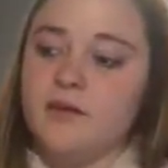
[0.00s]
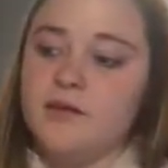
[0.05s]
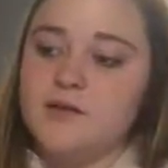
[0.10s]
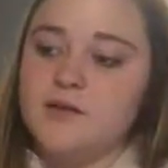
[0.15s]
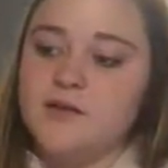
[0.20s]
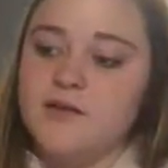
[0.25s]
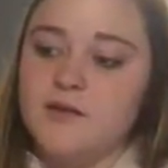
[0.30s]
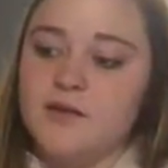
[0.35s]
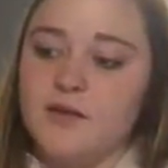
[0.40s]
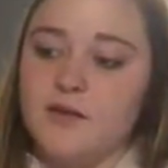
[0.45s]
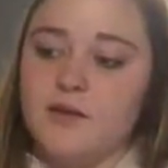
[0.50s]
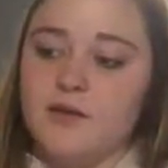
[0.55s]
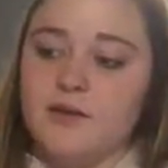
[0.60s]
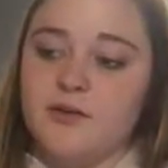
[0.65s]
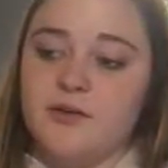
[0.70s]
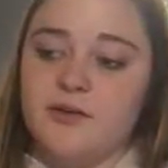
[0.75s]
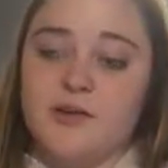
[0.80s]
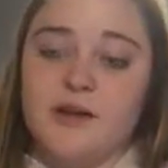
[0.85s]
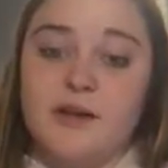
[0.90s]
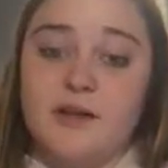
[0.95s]
So that
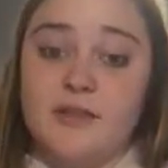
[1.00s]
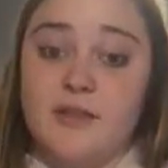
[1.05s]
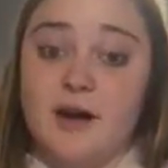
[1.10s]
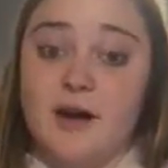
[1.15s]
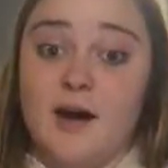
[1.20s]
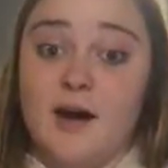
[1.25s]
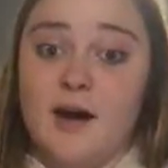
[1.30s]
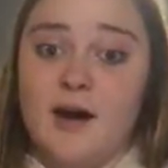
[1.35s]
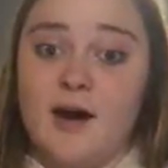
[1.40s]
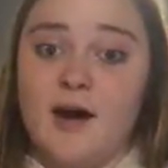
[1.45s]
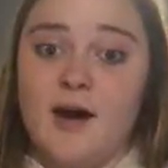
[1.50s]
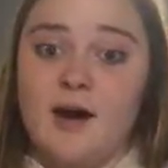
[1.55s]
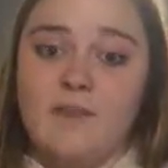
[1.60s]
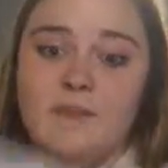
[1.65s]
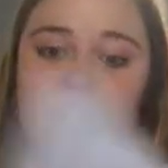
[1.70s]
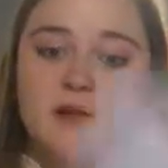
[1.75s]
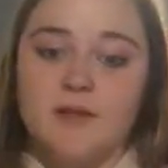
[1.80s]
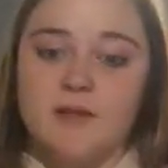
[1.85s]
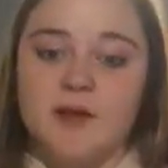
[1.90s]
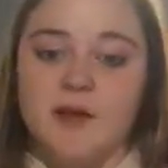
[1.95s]
would create the aha
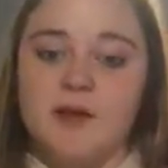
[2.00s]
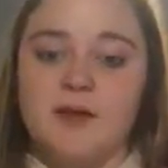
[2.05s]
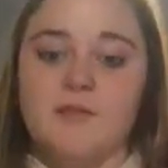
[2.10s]
moment